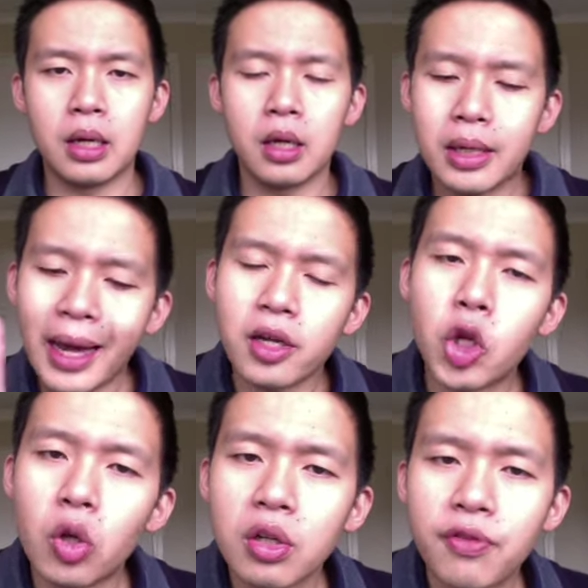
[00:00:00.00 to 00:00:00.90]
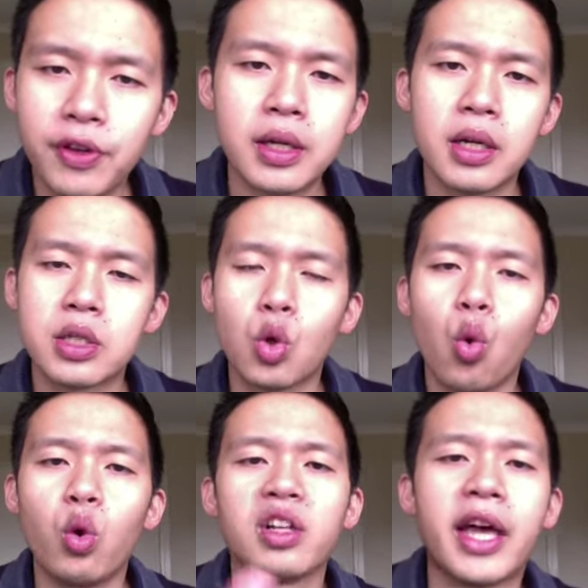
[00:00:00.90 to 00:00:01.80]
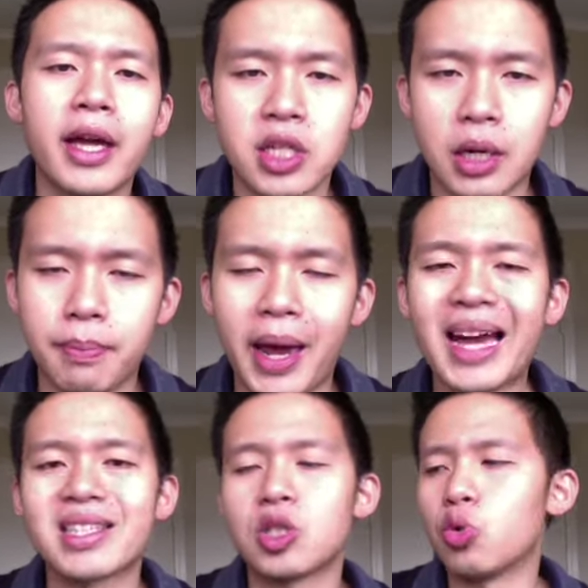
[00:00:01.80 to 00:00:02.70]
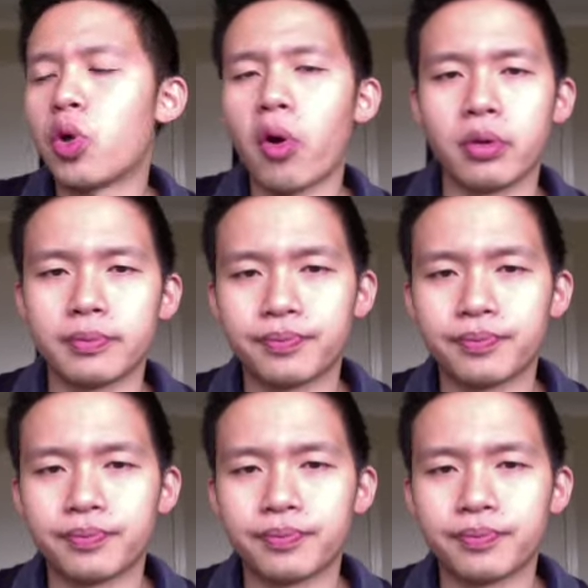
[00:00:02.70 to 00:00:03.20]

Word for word: That dollar figures will catch up as you go.